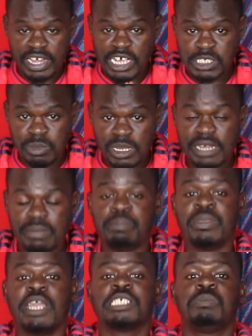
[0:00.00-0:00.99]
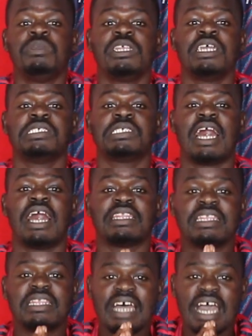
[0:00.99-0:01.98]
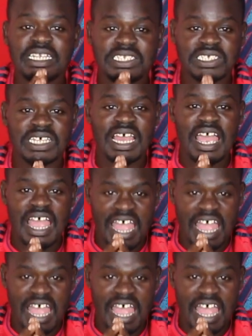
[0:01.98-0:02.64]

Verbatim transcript: Very exper experienced at that